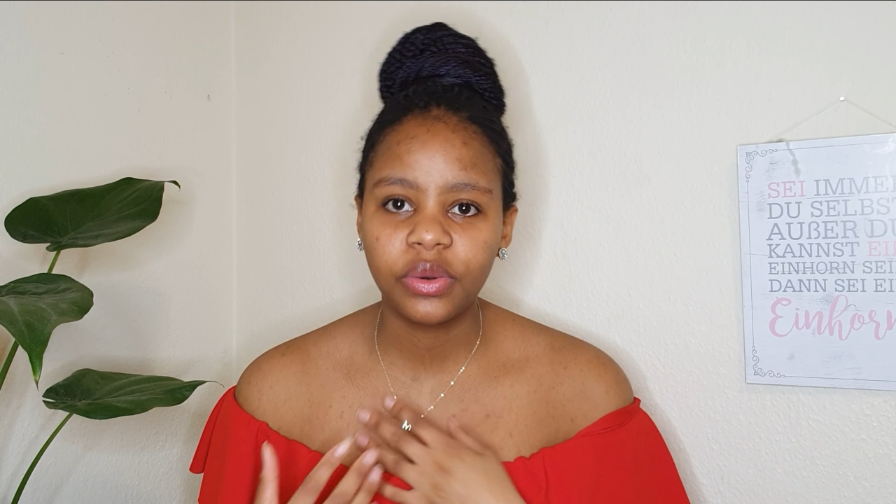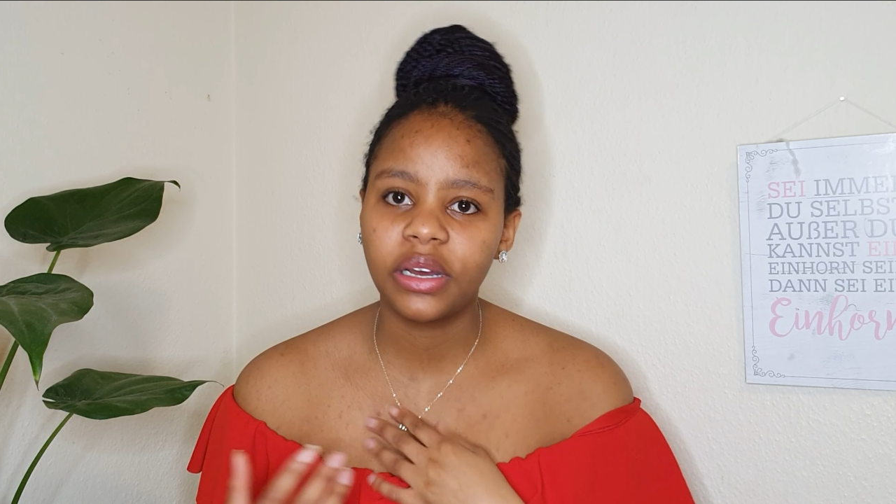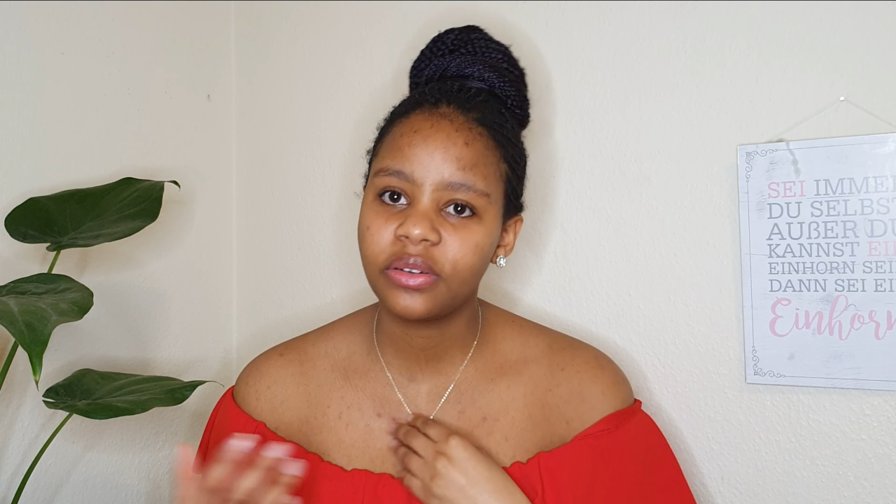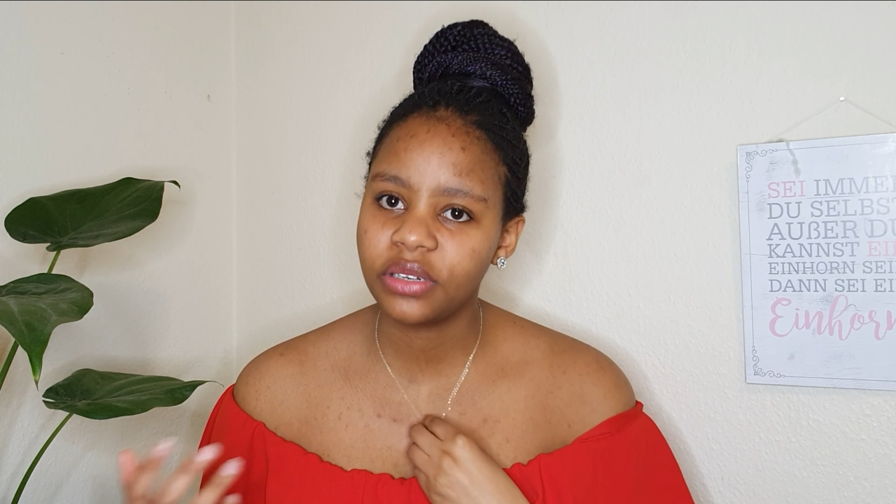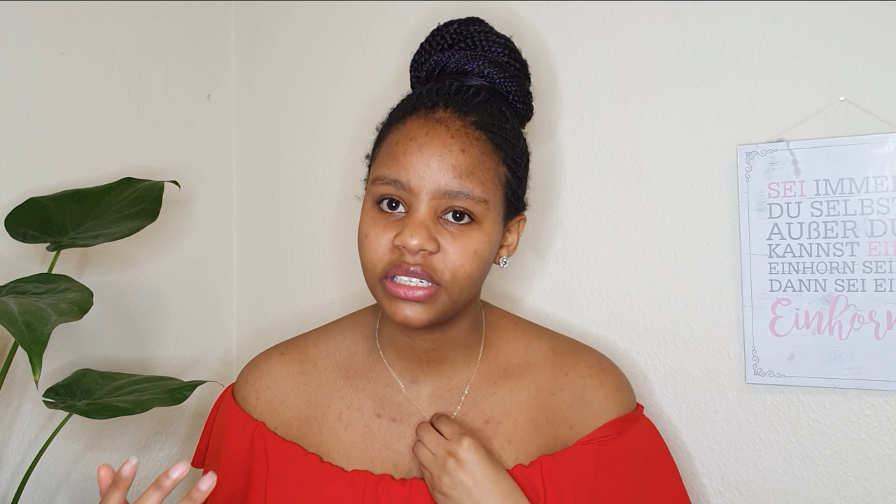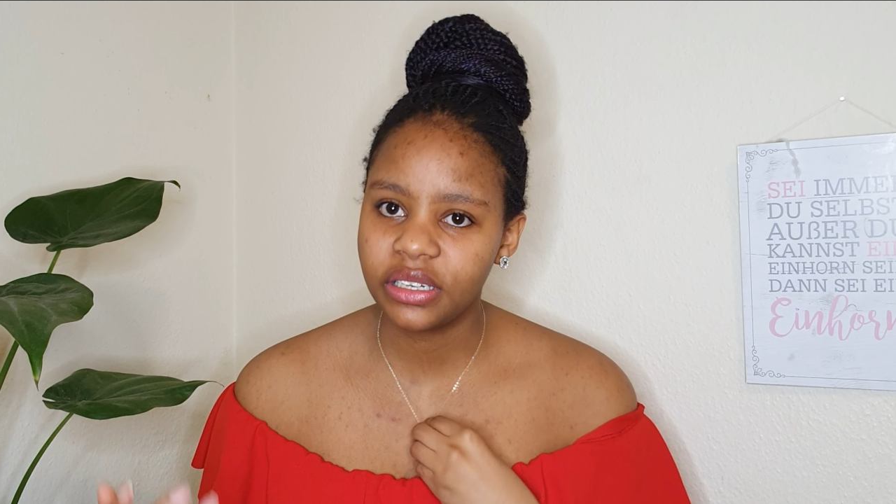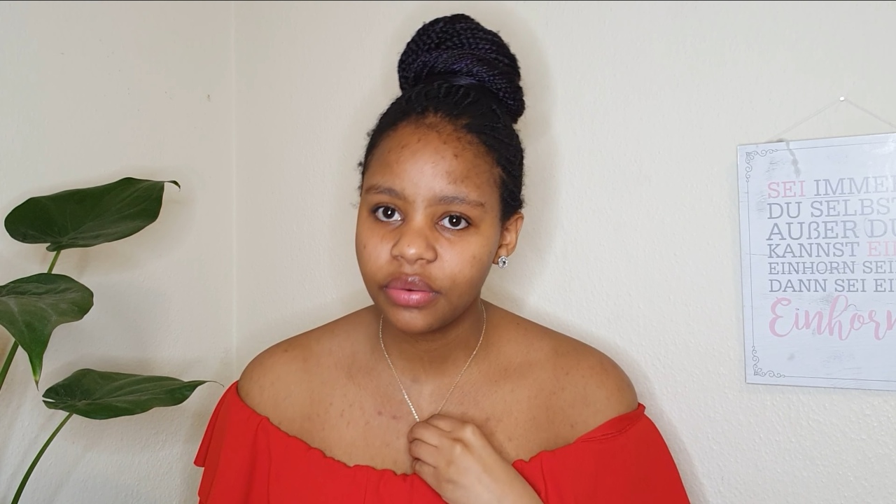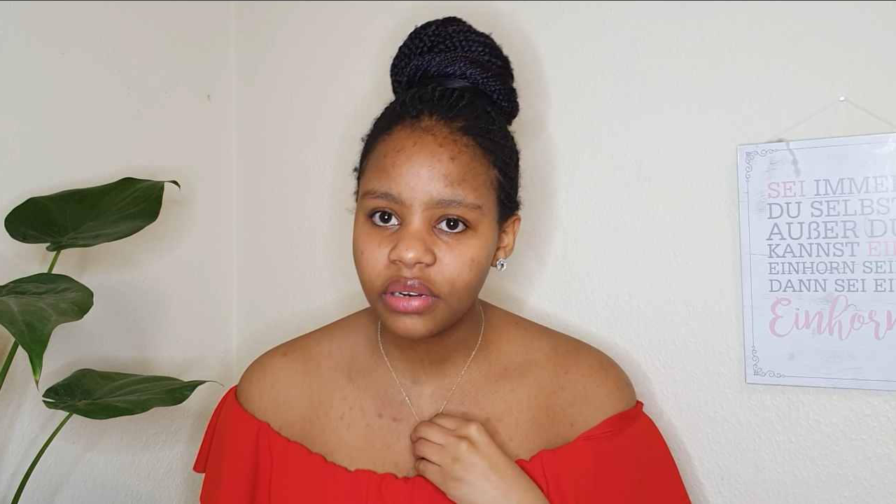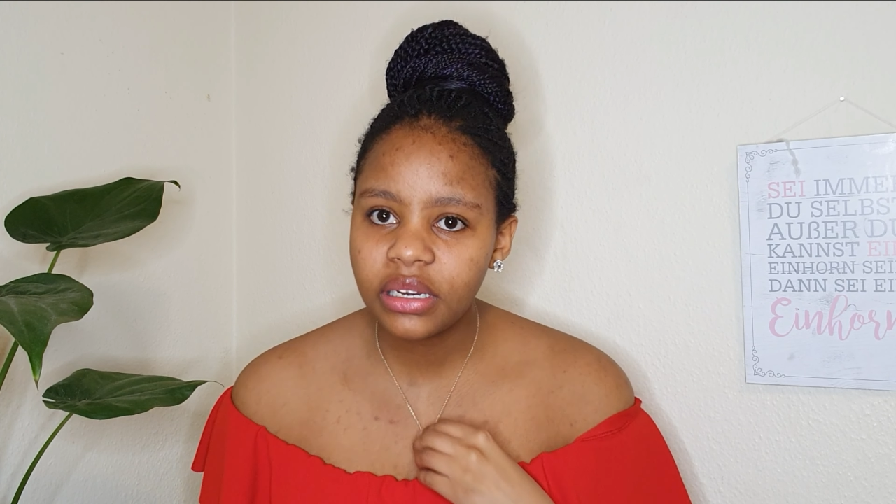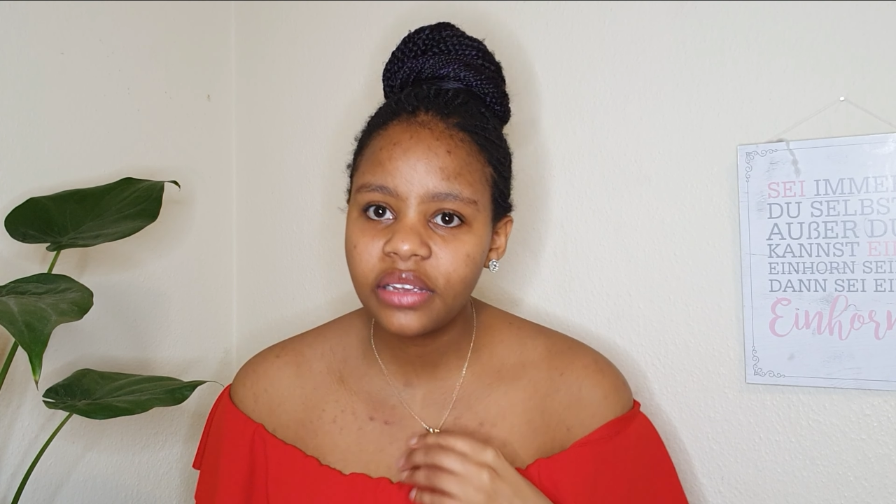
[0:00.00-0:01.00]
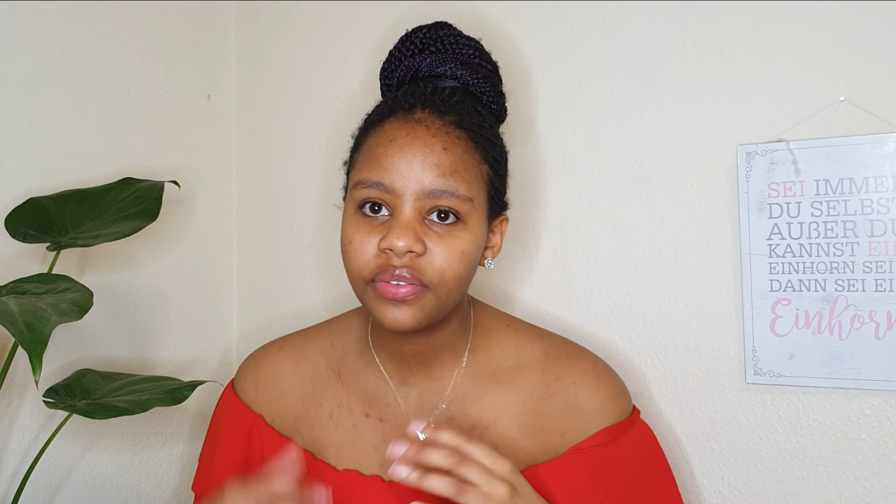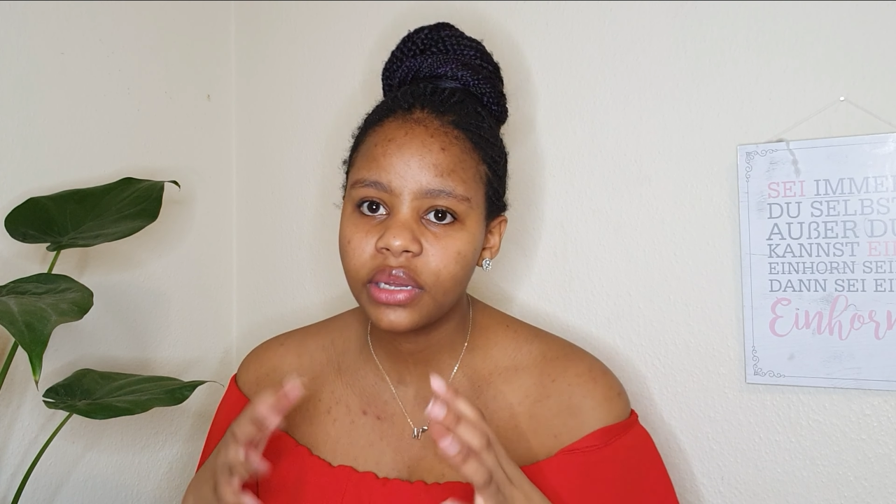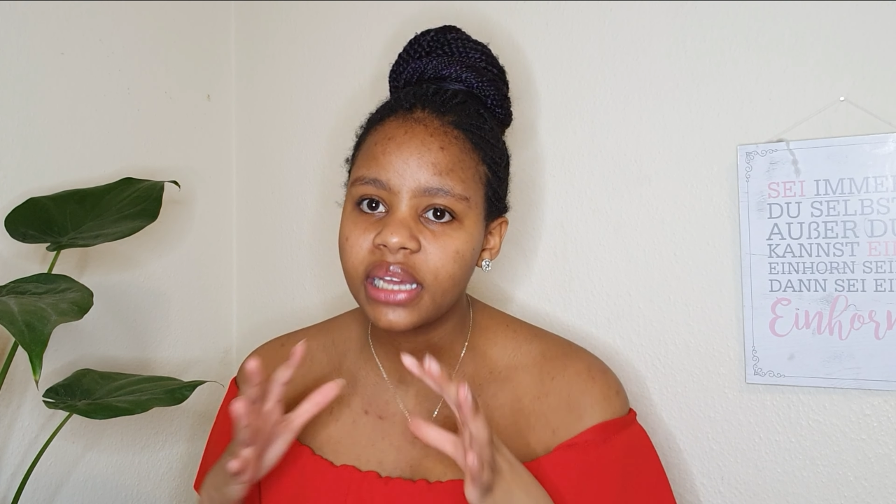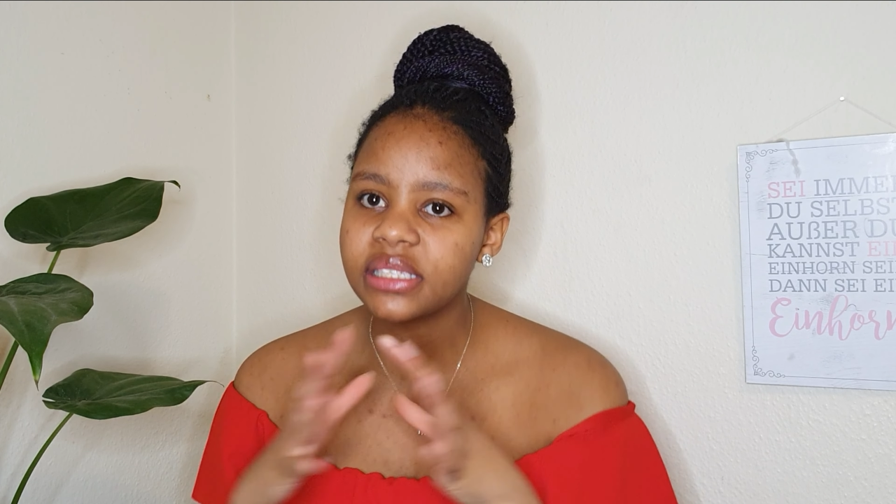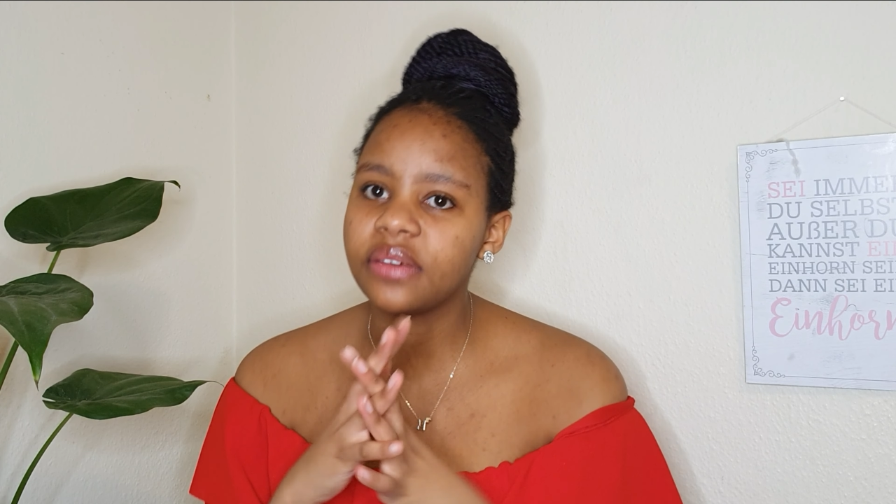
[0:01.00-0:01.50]
handle it differently. If you
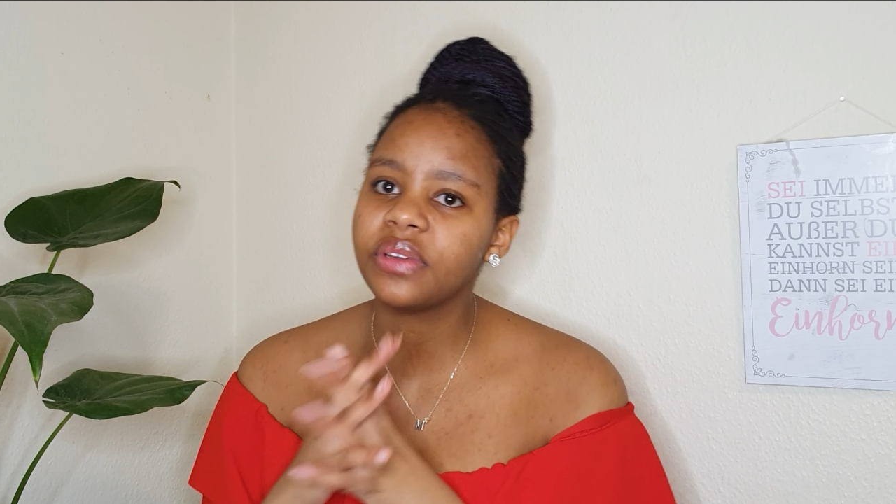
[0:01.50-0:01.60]
guys have